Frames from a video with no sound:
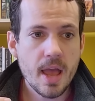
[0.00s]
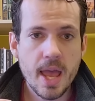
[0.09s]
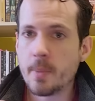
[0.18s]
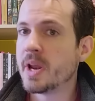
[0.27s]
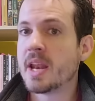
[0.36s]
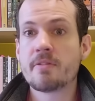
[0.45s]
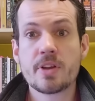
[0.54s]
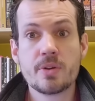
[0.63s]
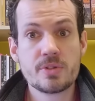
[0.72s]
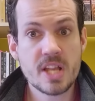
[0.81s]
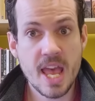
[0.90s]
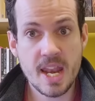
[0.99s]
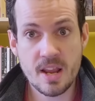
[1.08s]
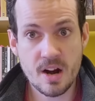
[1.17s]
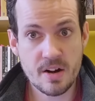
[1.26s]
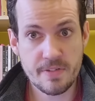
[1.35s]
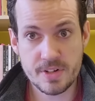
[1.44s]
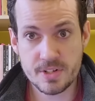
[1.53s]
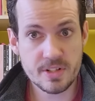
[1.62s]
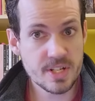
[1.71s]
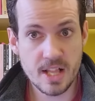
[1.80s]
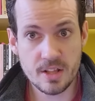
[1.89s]
and we never use any artificial
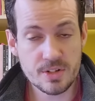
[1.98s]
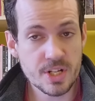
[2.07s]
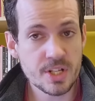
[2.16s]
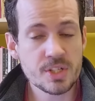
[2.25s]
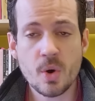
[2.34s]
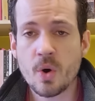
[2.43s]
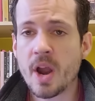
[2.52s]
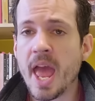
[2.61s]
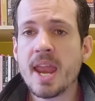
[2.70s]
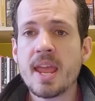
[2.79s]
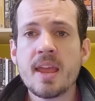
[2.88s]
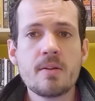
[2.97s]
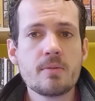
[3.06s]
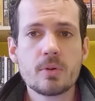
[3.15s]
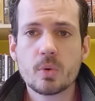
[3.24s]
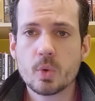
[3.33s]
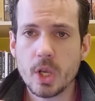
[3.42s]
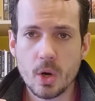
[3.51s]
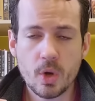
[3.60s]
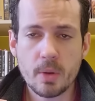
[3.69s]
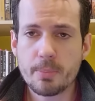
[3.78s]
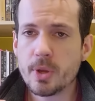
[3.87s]
intelligence or any,
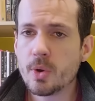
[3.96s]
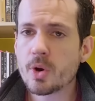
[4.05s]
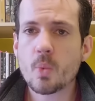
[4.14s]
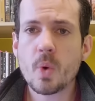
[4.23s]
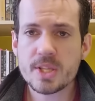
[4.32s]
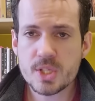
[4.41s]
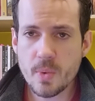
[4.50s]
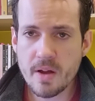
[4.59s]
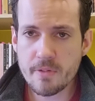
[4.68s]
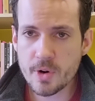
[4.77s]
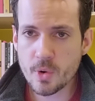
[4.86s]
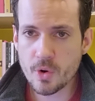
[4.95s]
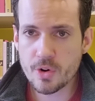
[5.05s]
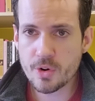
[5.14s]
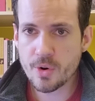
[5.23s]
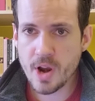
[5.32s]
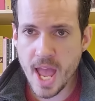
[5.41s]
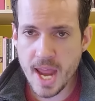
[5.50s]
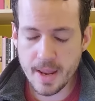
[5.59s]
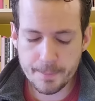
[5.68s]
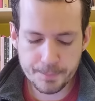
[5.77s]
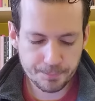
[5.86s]
computer whatsoever in order to create
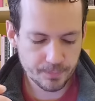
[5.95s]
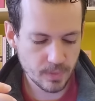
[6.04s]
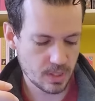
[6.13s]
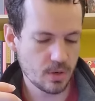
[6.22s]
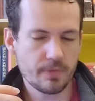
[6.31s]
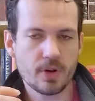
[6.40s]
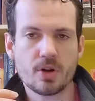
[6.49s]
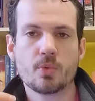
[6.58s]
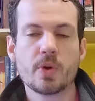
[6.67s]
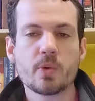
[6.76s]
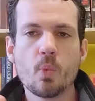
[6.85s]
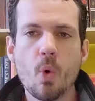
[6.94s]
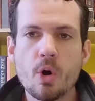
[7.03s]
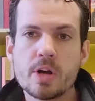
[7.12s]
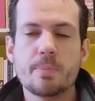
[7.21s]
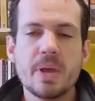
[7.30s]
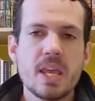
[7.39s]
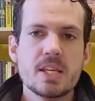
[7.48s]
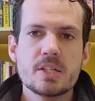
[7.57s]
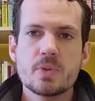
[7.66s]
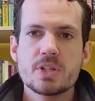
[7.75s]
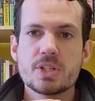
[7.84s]
it. If you're going to read War and
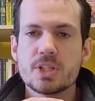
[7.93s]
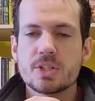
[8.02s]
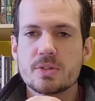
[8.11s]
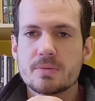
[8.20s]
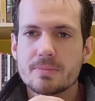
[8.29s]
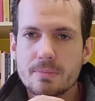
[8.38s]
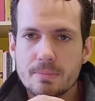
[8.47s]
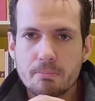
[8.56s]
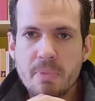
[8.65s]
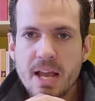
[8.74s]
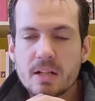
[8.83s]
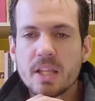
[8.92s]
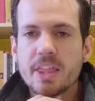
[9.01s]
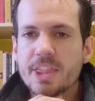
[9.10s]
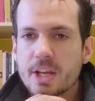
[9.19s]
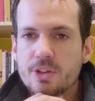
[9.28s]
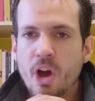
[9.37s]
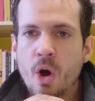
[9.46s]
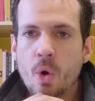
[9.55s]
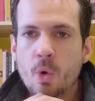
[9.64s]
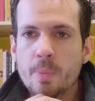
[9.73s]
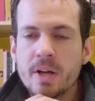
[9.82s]
Peace, which is this megalithic
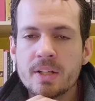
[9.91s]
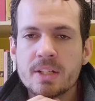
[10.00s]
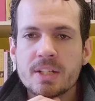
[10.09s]
tome,